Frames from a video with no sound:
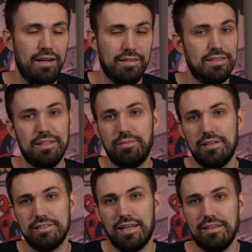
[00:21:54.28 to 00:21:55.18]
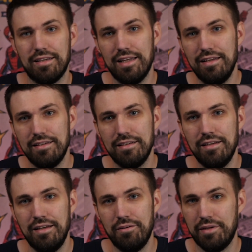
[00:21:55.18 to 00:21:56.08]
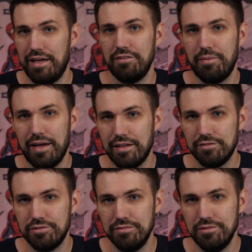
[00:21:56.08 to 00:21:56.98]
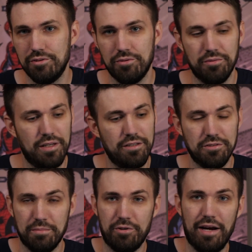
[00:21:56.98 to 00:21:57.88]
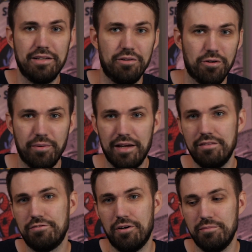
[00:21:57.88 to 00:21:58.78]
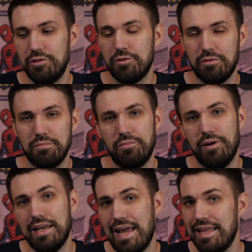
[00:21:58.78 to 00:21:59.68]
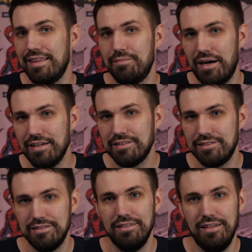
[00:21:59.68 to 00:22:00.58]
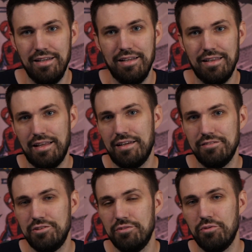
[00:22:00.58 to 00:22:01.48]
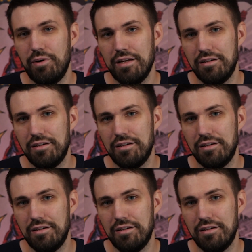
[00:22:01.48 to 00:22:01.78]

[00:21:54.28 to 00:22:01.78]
then step on a scale again without the package. So then you subtract your weight from your weight and the box. That gives you the weight